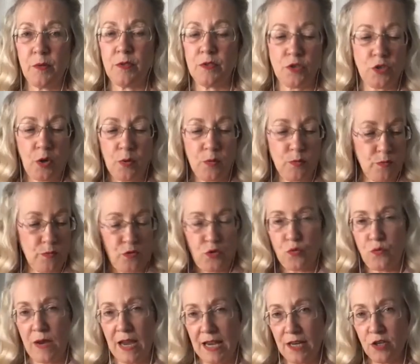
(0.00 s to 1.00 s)
Don't
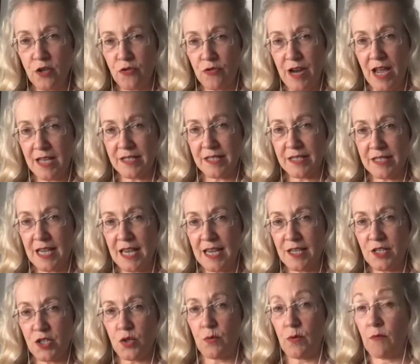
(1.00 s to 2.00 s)
drain your nest
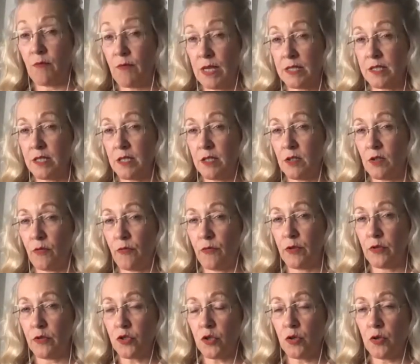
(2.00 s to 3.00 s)
egg to invest in your
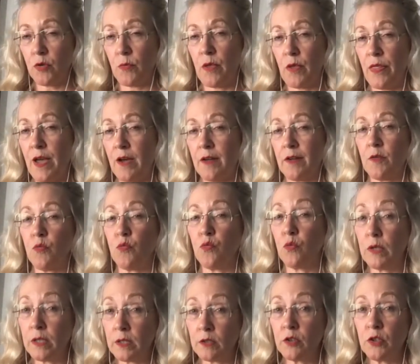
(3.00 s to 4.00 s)
future without a
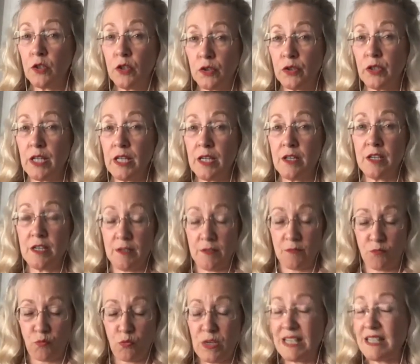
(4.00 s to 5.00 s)
real good
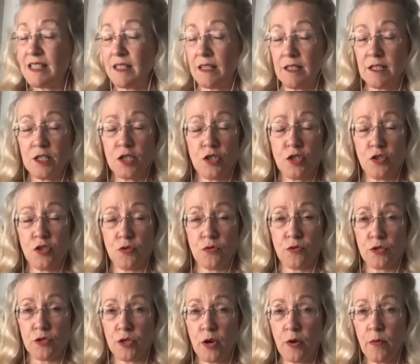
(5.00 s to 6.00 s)
reason to do
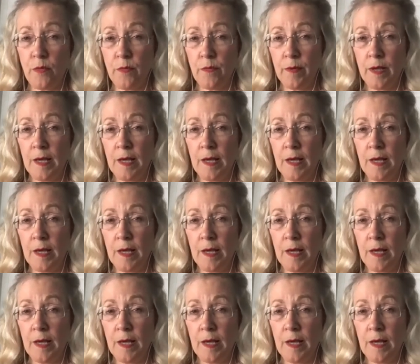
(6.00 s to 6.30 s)
so,